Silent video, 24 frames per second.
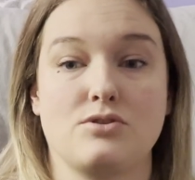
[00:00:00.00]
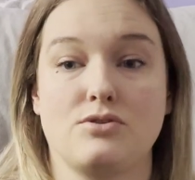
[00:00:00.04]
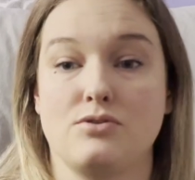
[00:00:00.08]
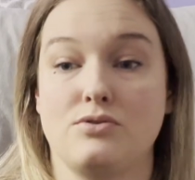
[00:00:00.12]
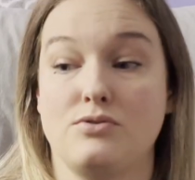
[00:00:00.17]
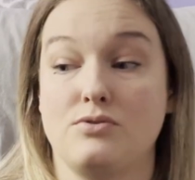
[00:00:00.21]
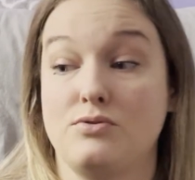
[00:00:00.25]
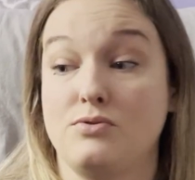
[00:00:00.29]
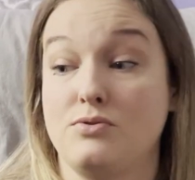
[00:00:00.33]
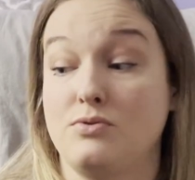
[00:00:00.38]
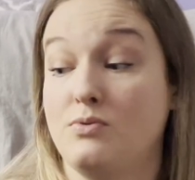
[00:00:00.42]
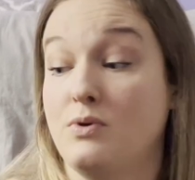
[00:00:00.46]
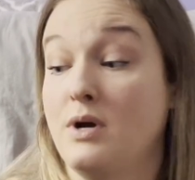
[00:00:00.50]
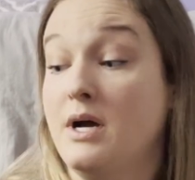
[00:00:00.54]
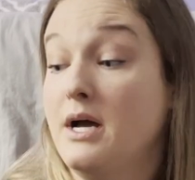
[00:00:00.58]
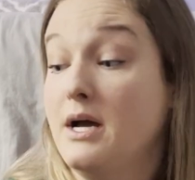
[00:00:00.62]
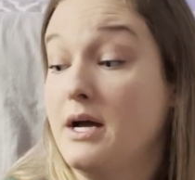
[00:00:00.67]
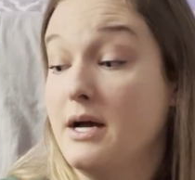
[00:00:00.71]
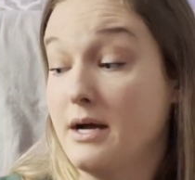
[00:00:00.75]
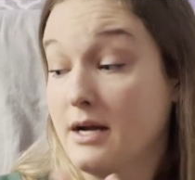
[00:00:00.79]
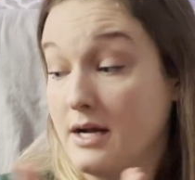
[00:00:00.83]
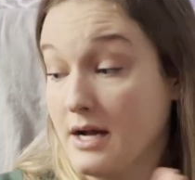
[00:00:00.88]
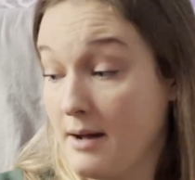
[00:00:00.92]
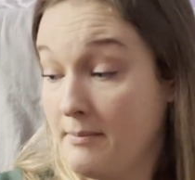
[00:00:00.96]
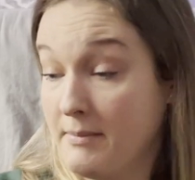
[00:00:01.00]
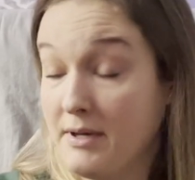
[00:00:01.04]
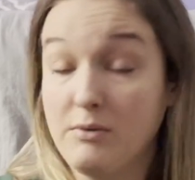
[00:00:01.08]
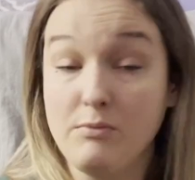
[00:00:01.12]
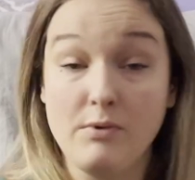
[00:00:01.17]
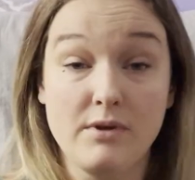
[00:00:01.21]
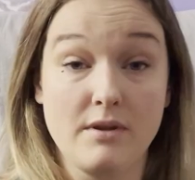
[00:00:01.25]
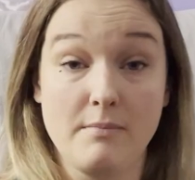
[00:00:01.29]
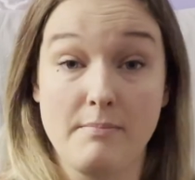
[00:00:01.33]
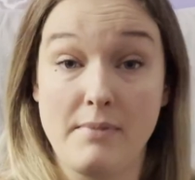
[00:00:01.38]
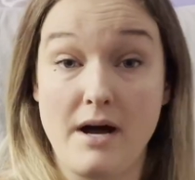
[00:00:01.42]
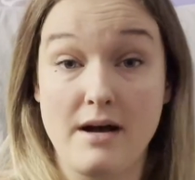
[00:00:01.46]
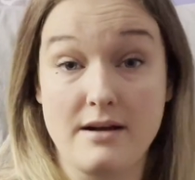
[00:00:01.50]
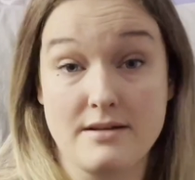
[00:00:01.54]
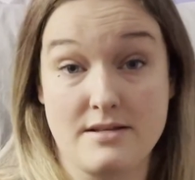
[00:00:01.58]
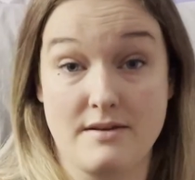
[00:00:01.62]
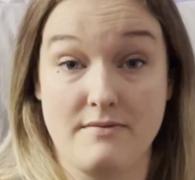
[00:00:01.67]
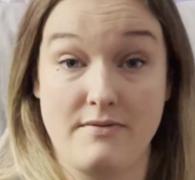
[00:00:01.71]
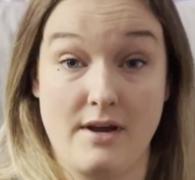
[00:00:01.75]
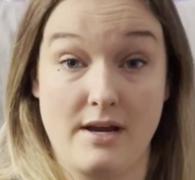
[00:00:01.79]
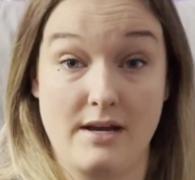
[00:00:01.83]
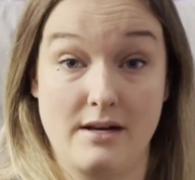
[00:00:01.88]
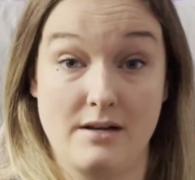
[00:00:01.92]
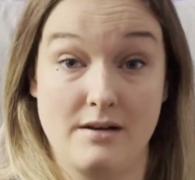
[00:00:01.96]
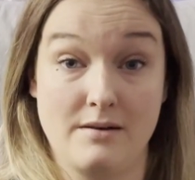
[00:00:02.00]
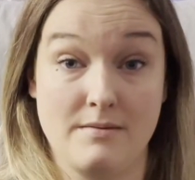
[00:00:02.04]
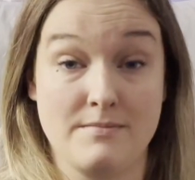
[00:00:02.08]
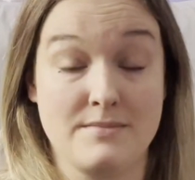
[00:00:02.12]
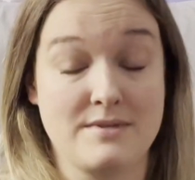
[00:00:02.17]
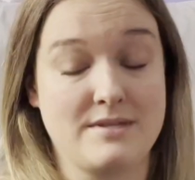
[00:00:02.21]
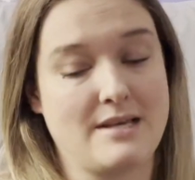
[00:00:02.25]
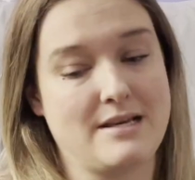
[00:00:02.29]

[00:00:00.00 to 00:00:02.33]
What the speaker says: to come in with a box of items.